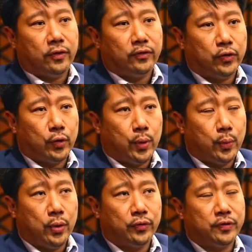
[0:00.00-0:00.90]
So
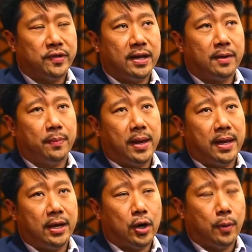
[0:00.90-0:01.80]
we also set up
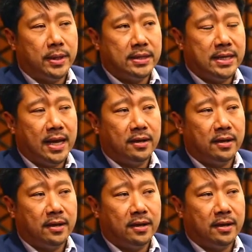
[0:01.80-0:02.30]
a committee